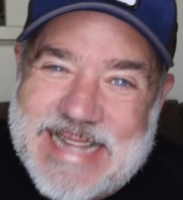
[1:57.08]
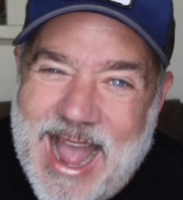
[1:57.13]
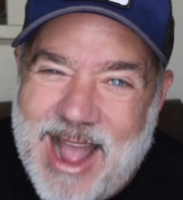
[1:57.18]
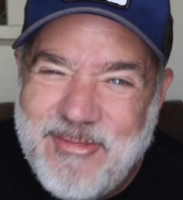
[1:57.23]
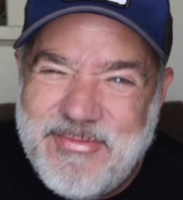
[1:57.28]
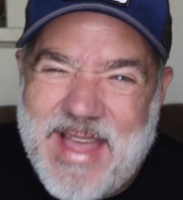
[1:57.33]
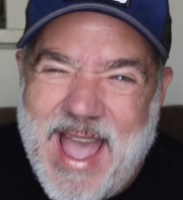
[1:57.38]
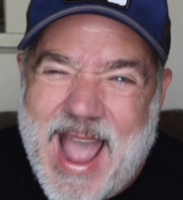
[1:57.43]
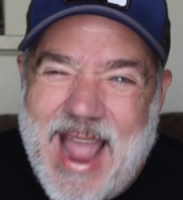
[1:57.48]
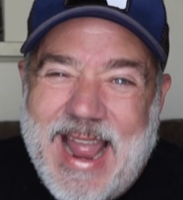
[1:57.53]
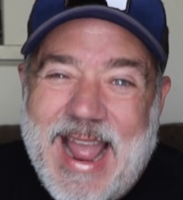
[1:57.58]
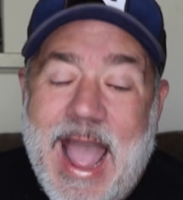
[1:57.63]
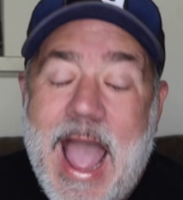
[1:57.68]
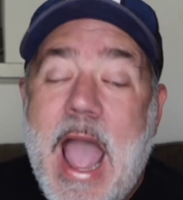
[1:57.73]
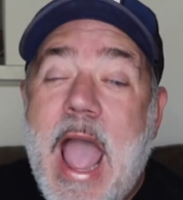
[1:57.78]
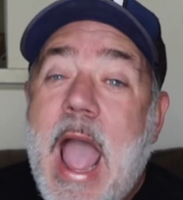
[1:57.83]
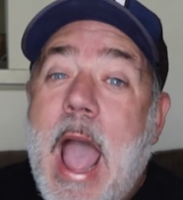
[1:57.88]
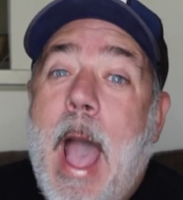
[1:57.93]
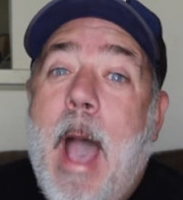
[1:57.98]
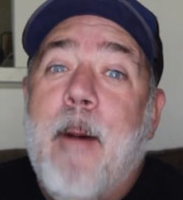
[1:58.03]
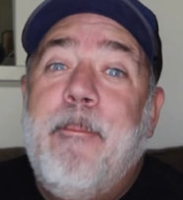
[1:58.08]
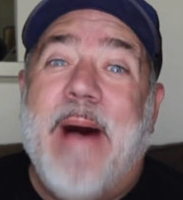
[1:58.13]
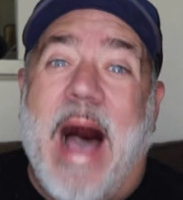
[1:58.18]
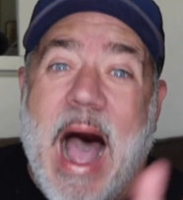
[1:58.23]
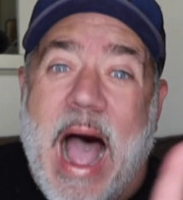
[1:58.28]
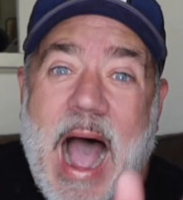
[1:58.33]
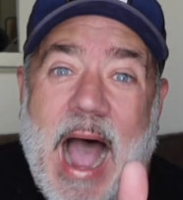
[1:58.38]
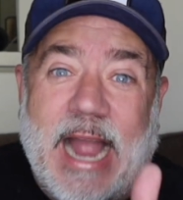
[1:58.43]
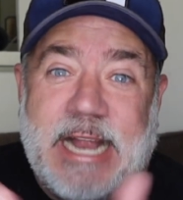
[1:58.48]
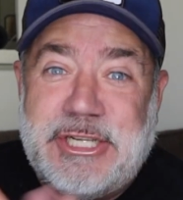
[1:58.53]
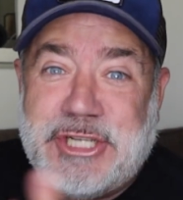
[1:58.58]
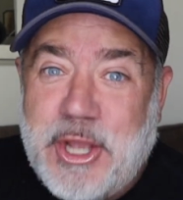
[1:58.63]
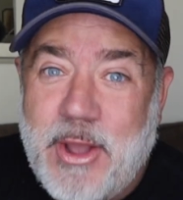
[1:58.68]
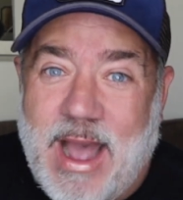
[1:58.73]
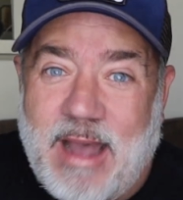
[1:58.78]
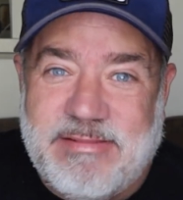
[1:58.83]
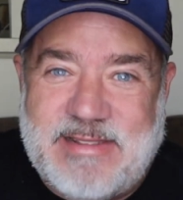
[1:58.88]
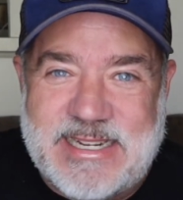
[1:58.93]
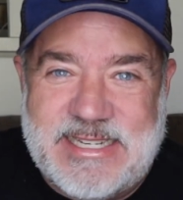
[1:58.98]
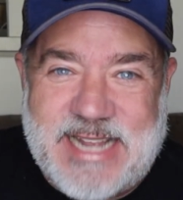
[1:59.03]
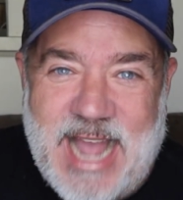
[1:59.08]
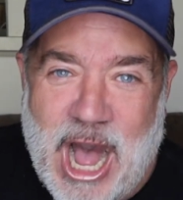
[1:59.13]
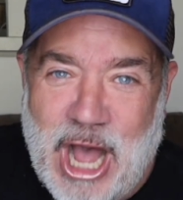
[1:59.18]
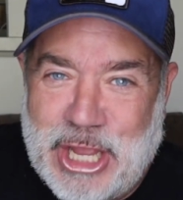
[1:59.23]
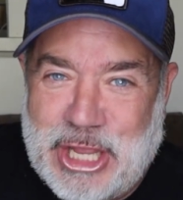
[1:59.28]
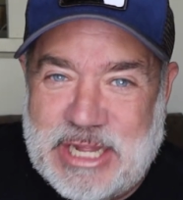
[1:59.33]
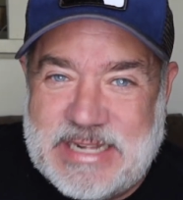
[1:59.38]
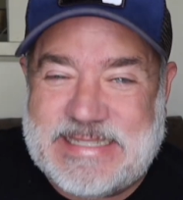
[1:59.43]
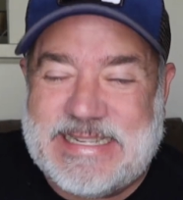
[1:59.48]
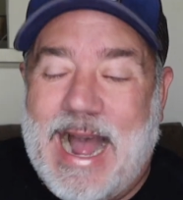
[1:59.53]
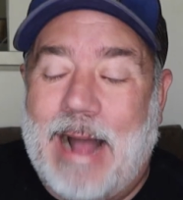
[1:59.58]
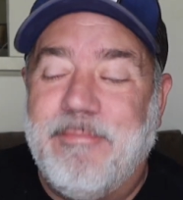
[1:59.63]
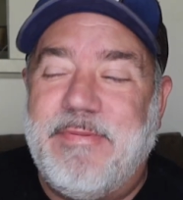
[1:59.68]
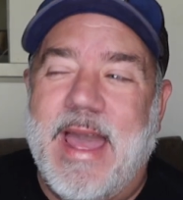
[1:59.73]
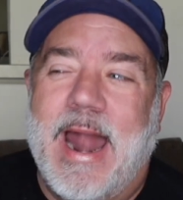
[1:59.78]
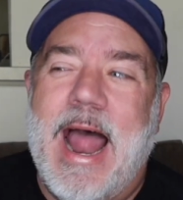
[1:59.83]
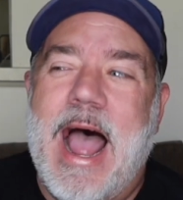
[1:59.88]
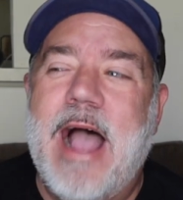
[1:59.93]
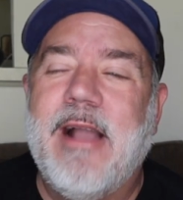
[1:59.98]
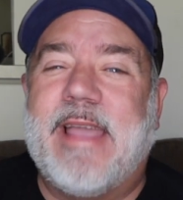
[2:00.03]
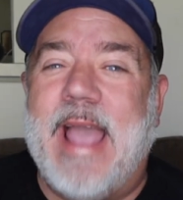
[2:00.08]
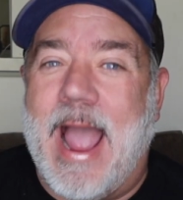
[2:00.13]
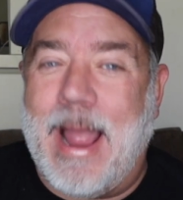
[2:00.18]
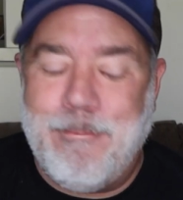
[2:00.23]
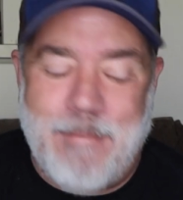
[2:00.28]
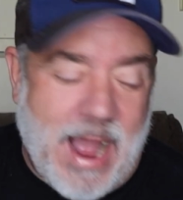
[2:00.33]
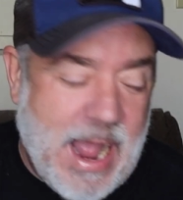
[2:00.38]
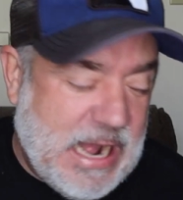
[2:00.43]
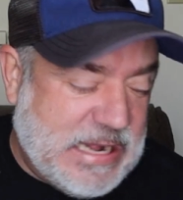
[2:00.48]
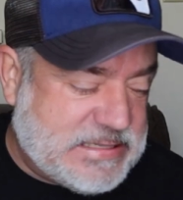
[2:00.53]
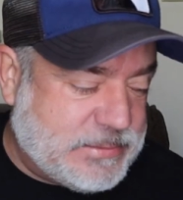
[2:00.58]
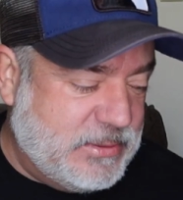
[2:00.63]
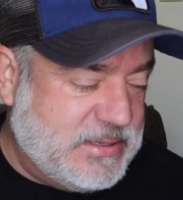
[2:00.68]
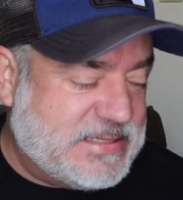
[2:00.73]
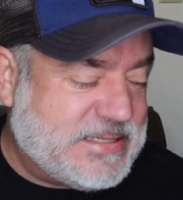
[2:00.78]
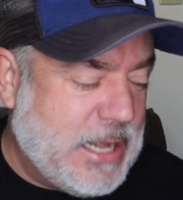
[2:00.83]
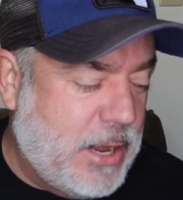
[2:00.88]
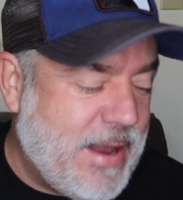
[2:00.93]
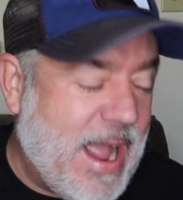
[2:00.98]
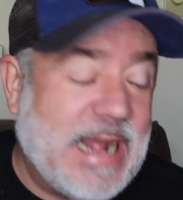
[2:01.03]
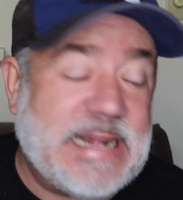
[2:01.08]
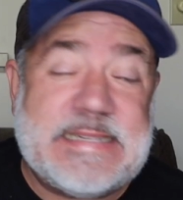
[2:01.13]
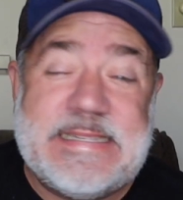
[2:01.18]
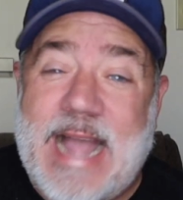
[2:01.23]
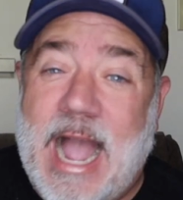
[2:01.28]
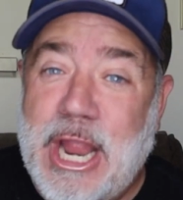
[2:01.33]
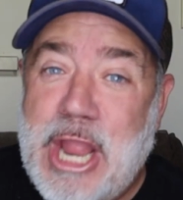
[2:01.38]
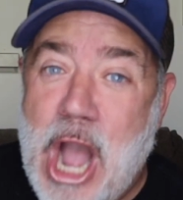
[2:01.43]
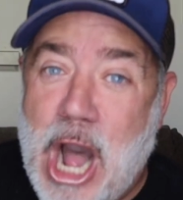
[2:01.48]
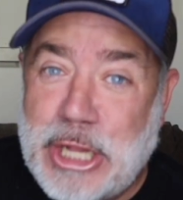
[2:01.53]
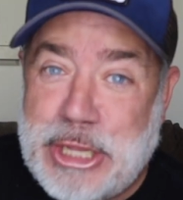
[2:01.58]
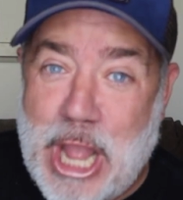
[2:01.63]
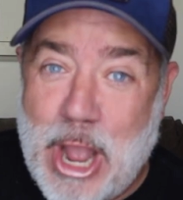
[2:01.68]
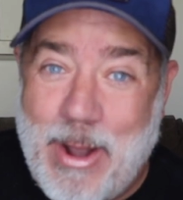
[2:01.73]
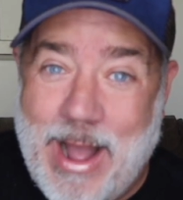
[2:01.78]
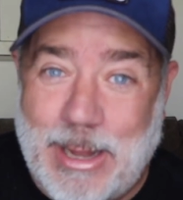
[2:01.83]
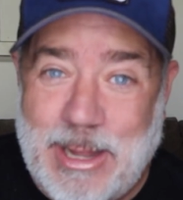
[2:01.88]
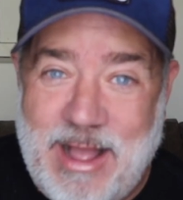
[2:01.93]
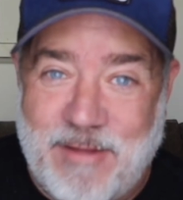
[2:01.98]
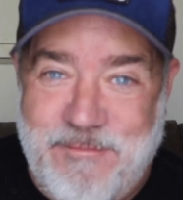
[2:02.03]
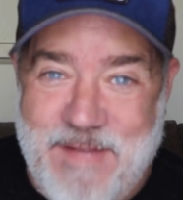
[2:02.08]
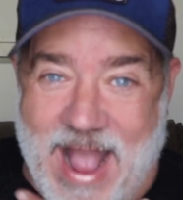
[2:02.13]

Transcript: don't they? But I do have to tell you something. Okay, my husband's so nice. Now, y'all know I love